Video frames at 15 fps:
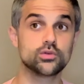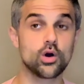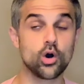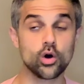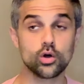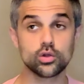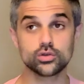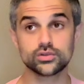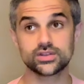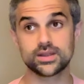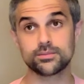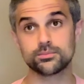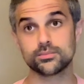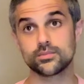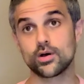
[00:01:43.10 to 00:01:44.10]
all
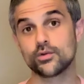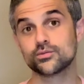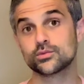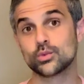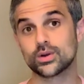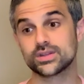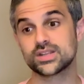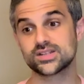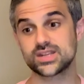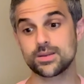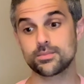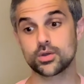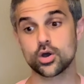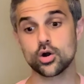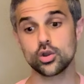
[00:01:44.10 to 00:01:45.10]
them of the
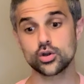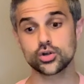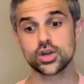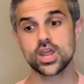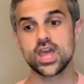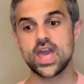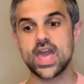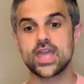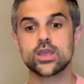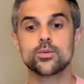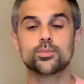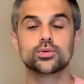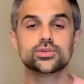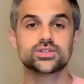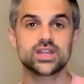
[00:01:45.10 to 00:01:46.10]
same color and you
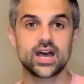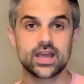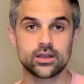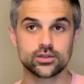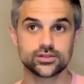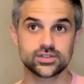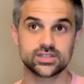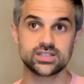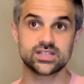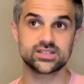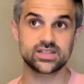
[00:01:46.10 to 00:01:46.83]
put tiles in the